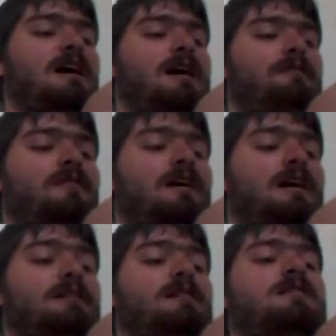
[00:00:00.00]
I'm
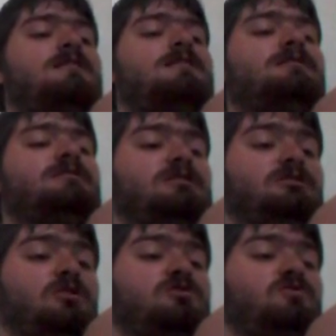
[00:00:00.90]
fine, she
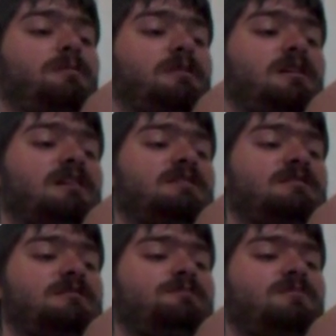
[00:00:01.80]
choked, rubbing her
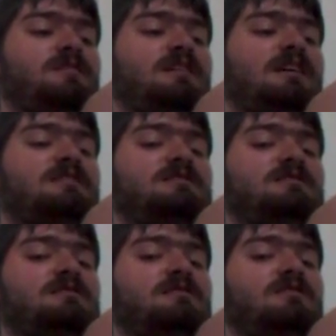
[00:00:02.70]
eyes. I
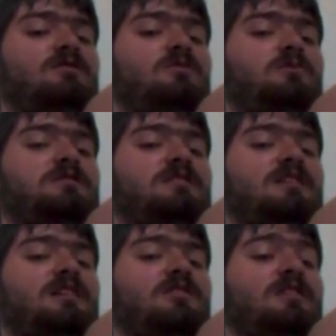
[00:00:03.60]
just wasn't
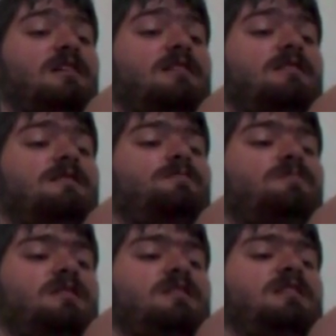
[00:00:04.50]
hungry.
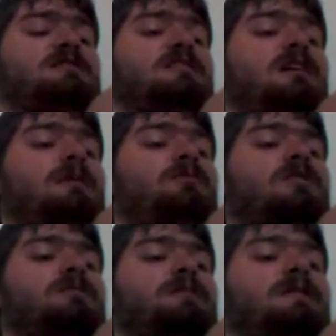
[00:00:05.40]
As he came
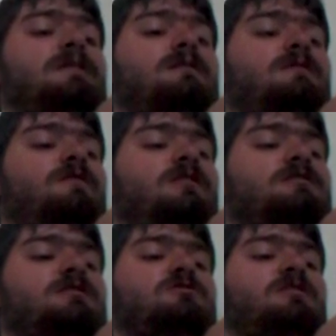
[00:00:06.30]
around the bed,
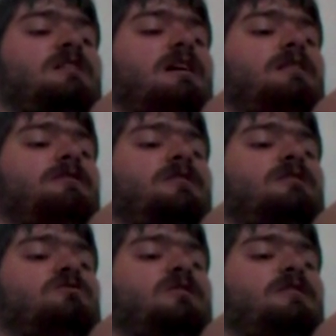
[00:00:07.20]
Flusha tried to hide her
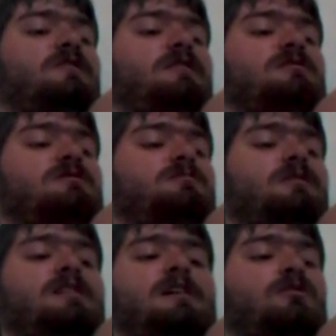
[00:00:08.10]
tear-streaked face,
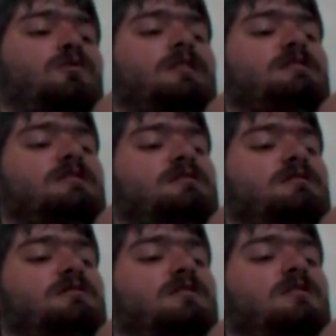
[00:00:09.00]
but he had already seen it.